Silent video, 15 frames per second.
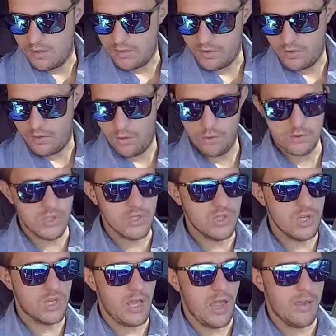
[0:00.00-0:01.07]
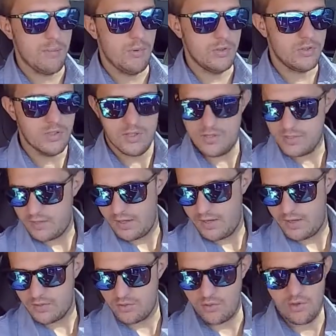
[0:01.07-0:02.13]
You can OTG cable to this
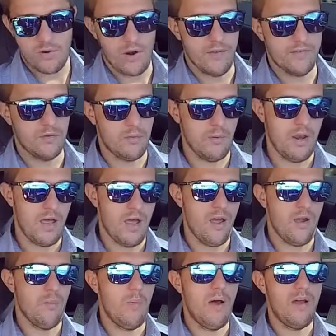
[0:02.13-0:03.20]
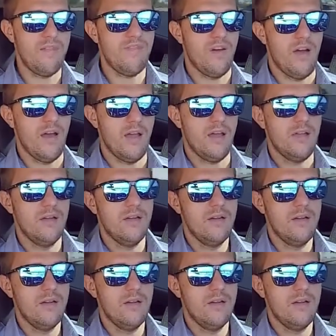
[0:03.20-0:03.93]
thing, so you don't have to rely on Wi-Fi